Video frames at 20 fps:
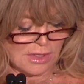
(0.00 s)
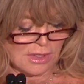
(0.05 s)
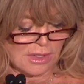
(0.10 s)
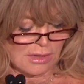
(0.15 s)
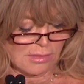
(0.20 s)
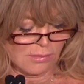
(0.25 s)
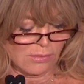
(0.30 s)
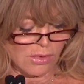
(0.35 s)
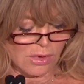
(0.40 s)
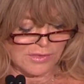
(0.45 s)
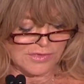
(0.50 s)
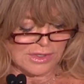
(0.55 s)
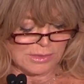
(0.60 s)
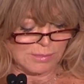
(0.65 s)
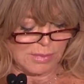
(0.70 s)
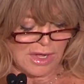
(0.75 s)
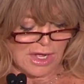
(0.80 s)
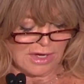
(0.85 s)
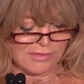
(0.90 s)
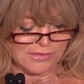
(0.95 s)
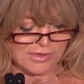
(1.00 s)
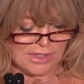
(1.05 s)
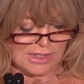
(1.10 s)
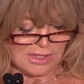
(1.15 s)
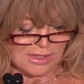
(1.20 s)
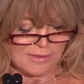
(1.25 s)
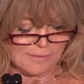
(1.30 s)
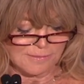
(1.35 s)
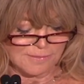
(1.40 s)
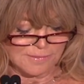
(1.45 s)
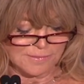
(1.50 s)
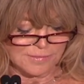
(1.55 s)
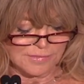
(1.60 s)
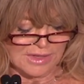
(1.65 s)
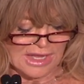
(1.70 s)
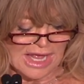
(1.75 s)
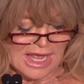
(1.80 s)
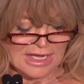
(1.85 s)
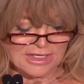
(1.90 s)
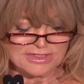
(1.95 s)
More than poverty,
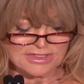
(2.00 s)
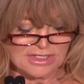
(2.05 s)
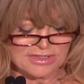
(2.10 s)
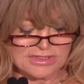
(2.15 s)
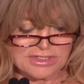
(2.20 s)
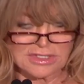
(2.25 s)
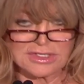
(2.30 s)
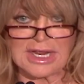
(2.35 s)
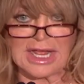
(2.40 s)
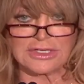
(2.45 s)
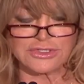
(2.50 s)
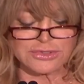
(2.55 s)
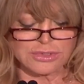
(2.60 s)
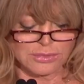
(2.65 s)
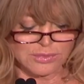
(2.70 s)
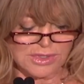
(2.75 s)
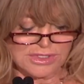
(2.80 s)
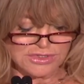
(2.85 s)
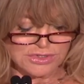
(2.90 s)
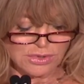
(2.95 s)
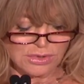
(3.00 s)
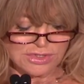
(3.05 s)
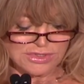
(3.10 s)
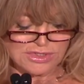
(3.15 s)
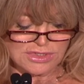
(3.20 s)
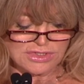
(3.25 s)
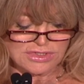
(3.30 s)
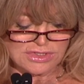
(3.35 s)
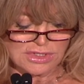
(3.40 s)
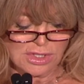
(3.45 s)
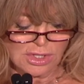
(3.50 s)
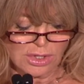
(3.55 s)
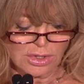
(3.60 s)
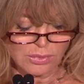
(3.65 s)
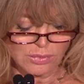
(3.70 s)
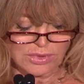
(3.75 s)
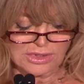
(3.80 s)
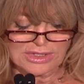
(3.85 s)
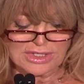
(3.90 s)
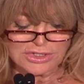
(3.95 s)
access to natural resources,
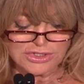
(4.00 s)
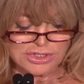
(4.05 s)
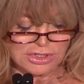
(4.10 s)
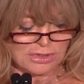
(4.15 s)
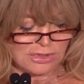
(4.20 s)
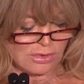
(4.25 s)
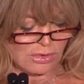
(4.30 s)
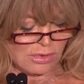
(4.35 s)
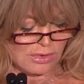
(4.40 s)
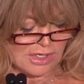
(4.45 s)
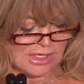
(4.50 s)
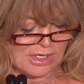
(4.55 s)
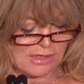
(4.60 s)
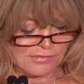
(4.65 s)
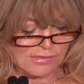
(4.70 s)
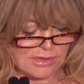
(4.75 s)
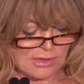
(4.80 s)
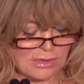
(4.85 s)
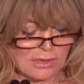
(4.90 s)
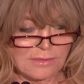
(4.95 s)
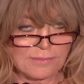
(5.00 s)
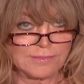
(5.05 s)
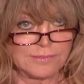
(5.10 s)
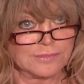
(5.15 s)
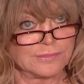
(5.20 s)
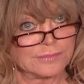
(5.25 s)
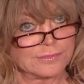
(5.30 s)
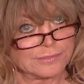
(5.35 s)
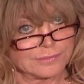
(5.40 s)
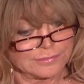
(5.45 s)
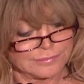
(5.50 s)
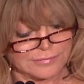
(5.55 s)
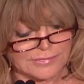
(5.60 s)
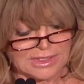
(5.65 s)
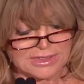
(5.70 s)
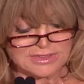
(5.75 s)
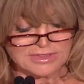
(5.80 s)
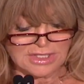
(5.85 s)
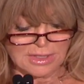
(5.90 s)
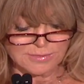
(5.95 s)
religion, or even
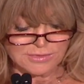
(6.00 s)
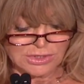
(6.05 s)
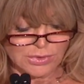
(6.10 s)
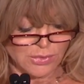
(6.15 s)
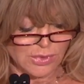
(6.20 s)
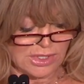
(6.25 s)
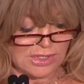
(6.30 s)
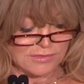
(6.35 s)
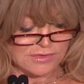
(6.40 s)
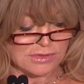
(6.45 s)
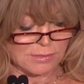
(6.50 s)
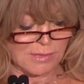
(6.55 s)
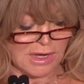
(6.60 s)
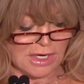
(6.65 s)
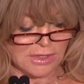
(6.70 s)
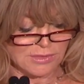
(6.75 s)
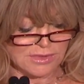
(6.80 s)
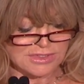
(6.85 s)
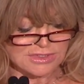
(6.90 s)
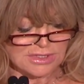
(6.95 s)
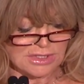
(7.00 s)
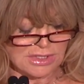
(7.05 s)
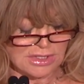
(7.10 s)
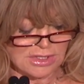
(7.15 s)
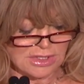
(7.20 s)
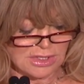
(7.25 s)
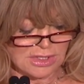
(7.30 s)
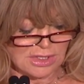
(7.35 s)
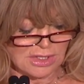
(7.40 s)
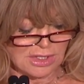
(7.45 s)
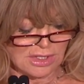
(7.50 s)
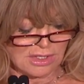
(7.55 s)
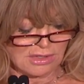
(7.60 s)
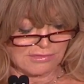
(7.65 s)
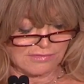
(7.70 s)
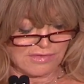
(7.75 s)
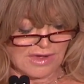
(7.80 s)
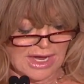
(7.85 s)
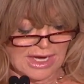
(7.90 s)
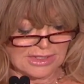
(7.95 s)
some degree of democracy,
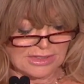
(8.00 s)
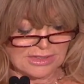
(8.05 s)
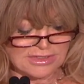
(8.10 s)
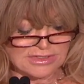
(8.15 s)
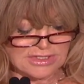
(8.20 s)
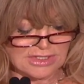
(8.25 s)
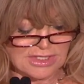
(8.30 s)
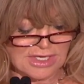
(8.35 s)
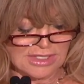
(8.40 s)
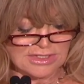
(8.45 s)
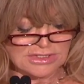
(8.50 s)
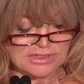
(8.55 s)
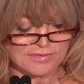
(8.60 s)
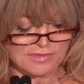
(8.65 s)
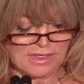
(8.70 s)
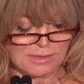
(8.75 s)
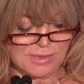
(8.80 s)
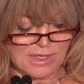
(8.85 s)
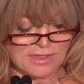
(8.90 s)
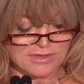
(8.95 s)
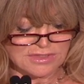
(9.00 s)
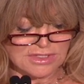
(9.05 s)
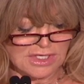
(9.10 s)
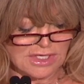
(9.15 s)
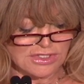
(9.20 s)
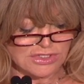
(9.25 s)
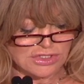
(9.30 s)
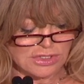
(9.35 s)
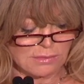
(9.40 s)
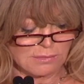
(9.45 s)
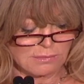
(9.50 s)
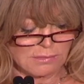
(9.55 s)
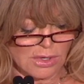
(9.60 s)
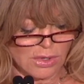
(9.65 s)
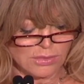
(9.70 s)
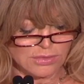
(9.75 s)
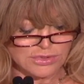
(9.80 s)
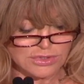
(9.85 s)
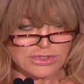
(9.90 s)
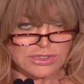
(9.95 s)
violence against females is the
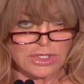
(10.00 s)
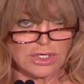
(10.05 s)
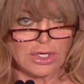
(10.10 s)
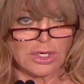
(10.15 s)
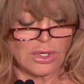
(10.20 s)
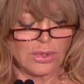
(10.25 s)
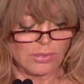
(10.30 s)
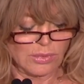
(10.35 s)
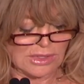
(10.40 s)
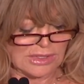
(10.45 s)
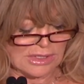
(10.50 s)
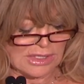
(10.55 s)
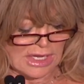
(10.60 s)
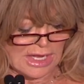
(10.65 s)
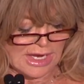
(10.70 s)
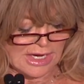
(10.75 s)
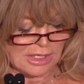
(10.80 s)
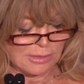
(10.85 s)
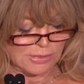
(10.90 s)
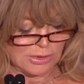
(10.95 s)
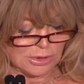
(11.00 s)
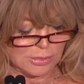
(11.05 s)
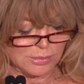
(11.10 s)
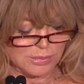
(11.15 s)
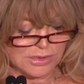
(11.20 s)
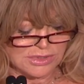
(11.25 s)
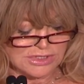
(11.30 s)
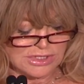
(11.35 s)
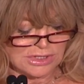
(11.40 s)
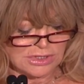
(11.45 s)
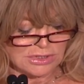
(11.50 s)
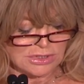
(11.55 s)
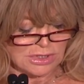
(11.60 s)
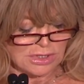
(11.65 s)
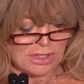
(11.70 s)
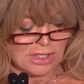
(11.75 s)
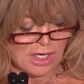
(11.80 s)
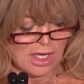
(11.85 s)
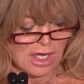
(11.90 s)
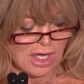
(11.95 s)
most reliable
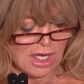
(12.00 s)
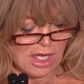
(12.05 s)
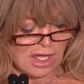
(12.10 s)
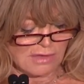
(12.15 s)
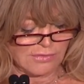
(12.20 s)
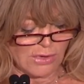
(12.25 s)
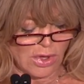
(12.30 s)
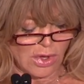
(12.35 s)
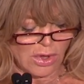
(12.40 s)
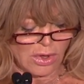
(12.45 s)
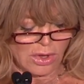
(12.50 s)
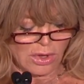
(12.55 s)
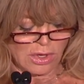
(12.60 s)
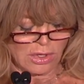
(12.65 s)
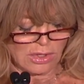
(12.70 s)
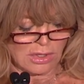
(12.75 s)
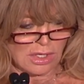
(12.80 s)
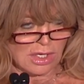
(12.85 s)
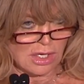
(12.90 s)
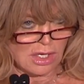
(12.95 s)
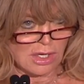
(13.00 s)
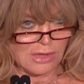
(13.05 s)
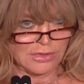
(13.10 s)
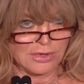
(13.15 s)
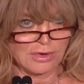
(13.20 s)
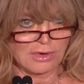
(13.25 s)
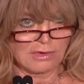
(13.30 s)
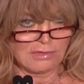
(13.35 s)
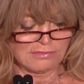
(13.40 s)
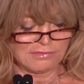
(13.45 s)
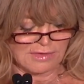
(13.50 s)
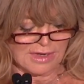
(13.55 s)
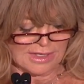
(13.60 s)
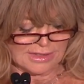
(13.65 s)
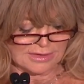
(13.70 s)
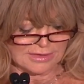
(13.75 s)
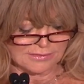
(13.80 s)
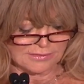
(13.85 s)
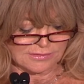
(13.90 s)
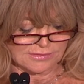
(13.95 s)
predictor of all other
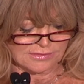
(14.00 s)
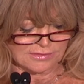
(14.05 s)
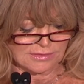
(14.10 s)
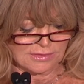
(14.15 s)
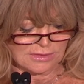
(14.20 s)
violence.